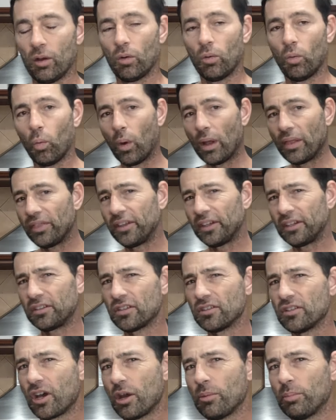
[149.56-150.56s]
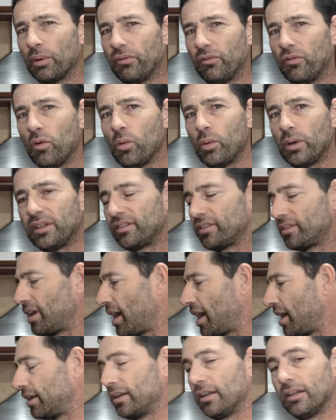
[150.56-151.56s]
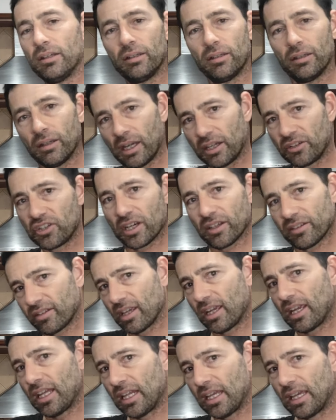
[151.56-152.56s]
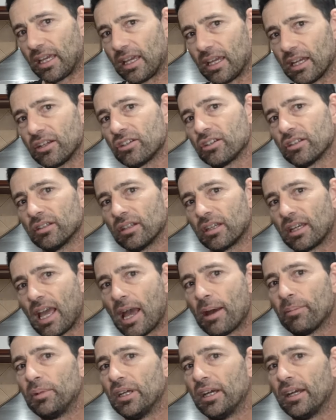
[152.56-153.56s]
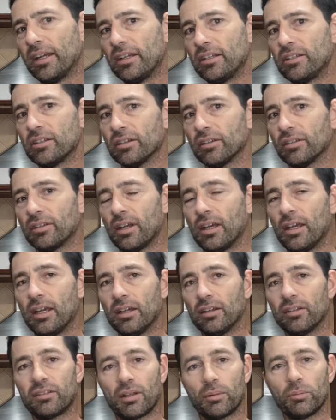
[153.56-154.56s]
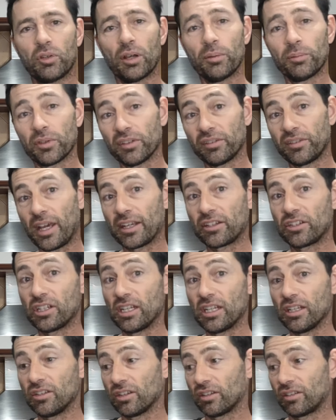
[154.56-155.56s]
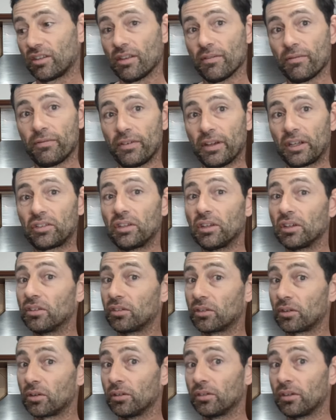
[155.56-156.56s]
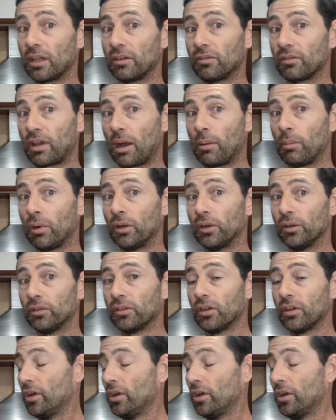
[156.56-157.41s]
One thing to note before we start adjusting any kitchen cabinet hinges is sometimes it's actually just the fixing screws that have come loose.